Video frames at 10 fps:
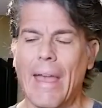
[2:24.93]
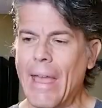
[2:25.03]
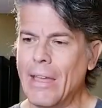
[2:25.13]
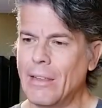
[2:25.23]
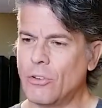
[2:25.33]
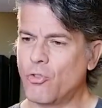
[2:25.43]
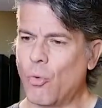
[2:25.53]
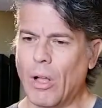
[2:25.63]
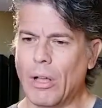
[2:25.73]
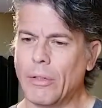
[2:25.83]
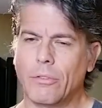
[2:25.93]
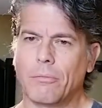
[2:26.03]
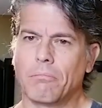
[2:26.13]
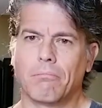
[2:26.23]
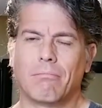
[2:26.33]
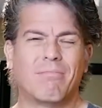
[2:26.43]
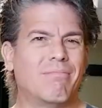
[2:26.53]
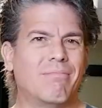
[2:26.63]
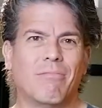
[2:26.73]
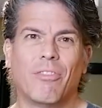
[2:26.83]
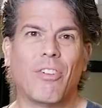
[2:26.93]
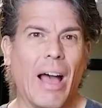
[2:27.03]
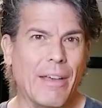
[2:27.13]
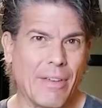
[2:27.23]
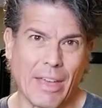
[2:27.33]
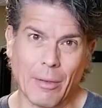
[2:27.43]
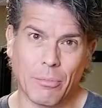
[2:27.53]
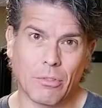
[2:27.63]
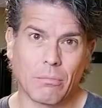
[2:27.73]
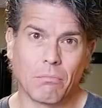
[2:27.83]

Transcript: and it draws 5 amps.